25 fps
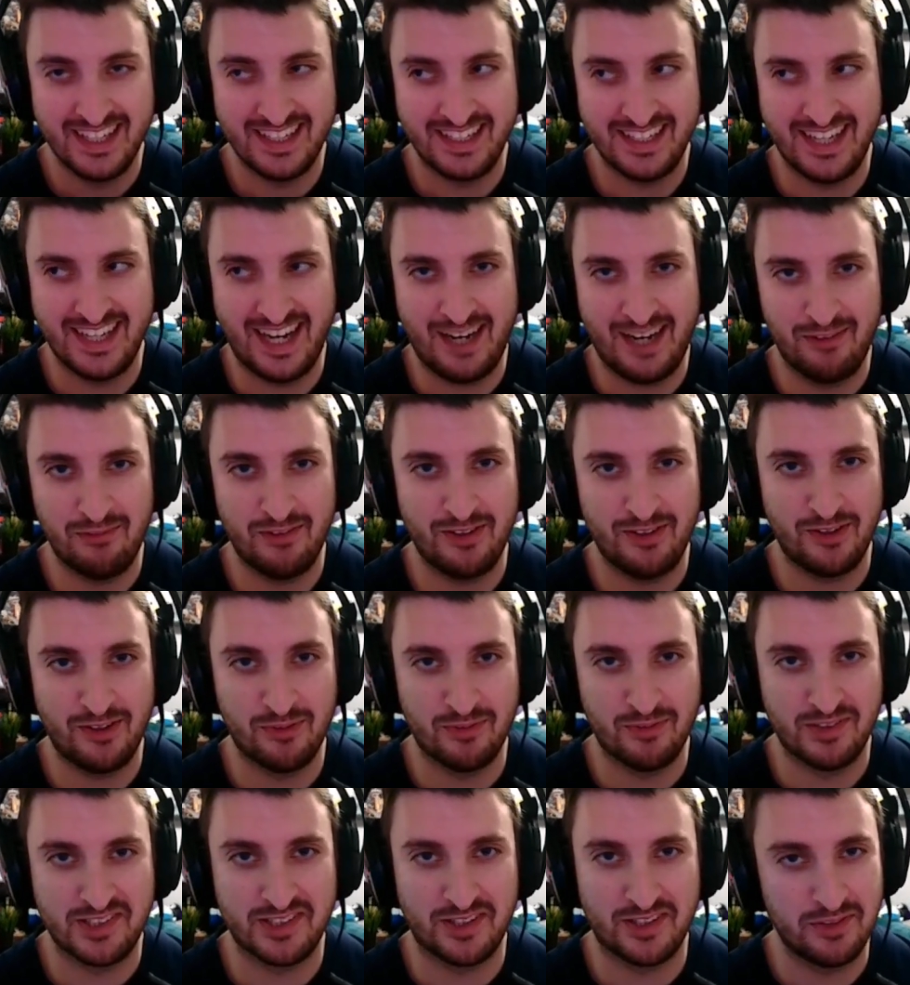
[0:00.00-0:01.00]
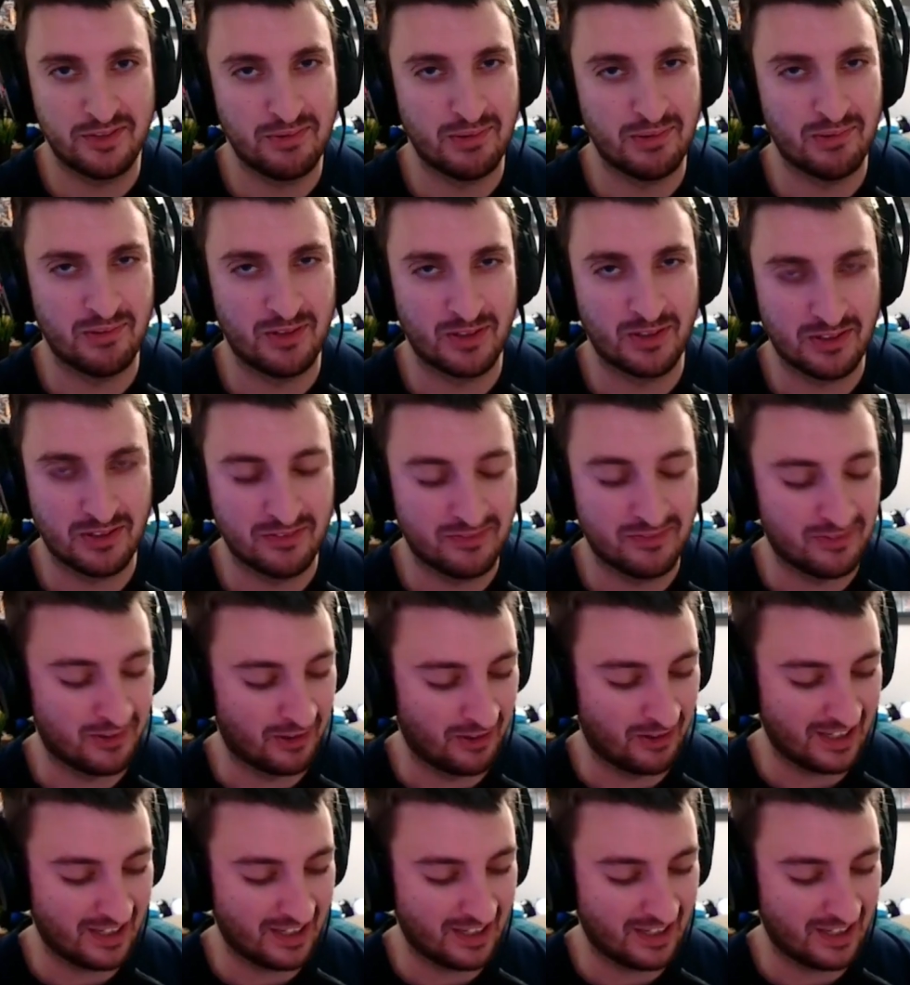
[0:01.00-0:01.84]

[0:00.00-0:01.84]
not really the results we were looking for.